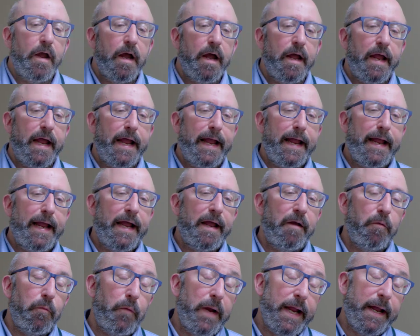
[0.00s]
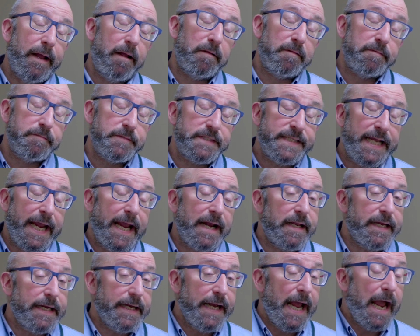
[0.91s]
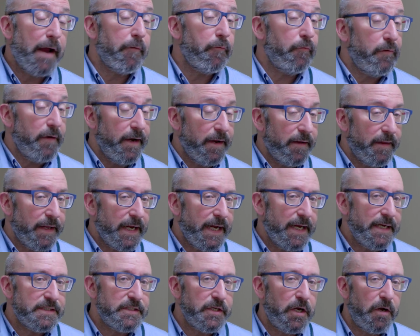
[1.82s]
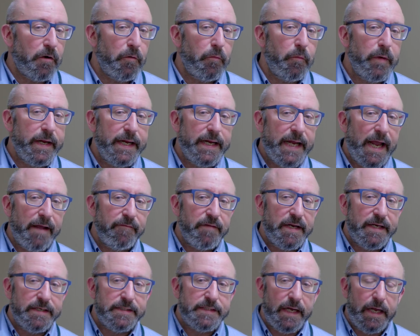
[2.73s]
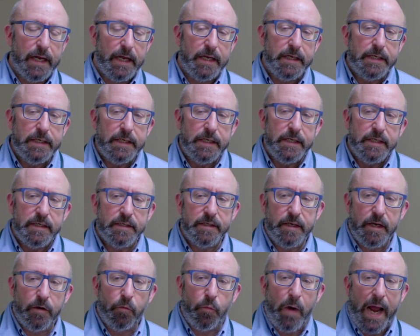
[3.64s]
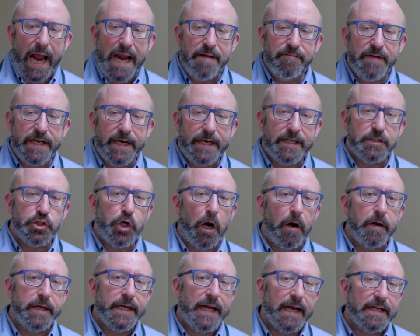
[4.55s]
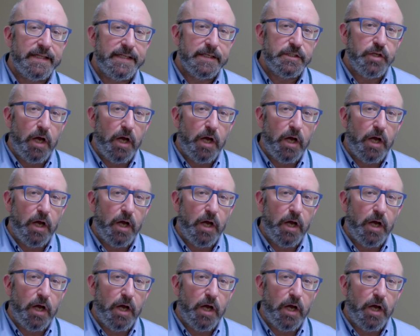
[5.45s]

Well, sadly, not really. So we haven't arrived at a chart yet that